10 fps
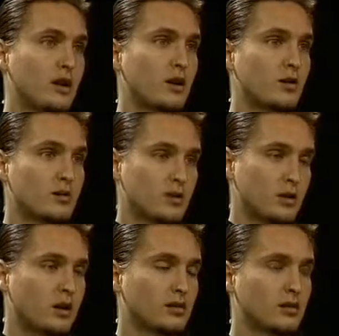is now,
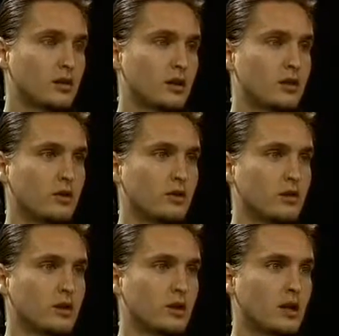also again
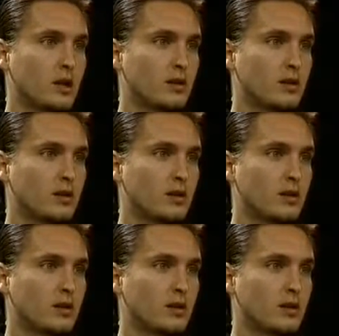recently in the